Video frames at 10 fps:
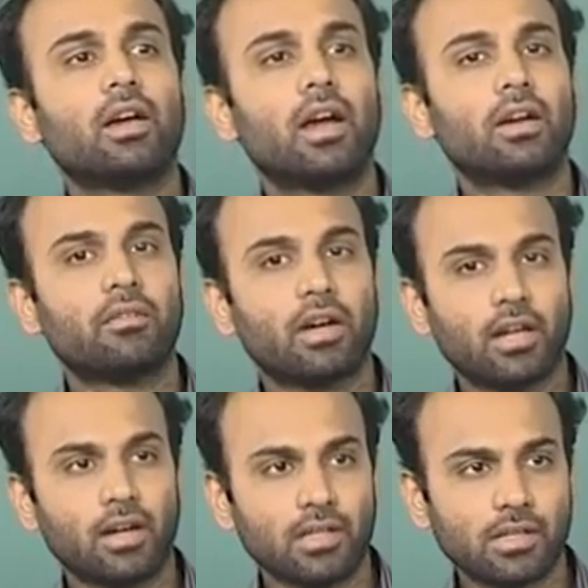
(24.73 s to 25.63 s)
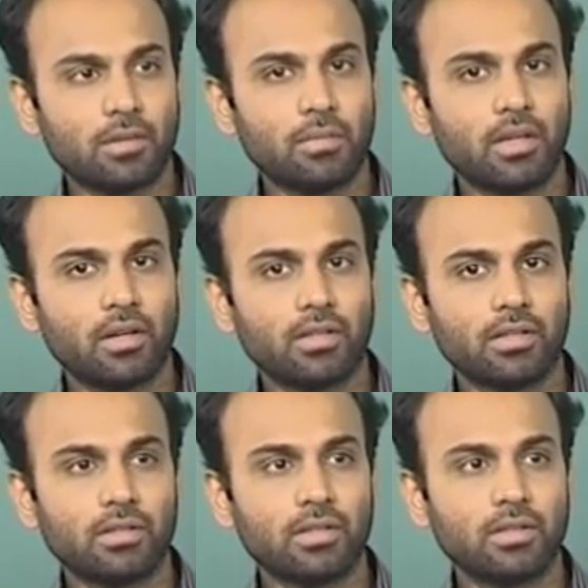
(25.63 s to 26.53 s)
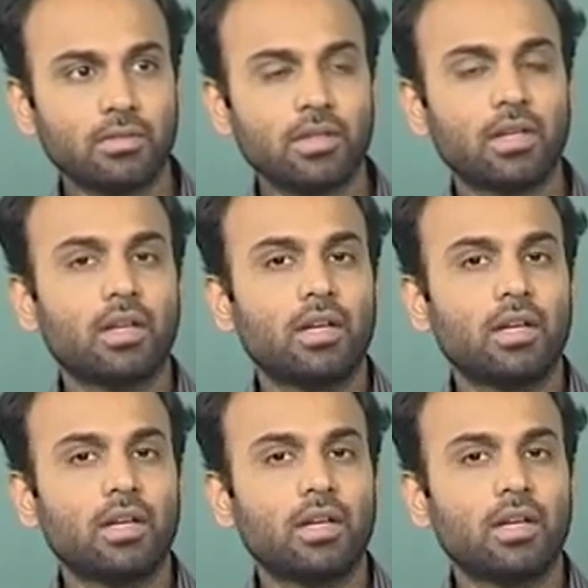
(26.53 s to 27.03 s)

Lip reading: and wireless communication systems.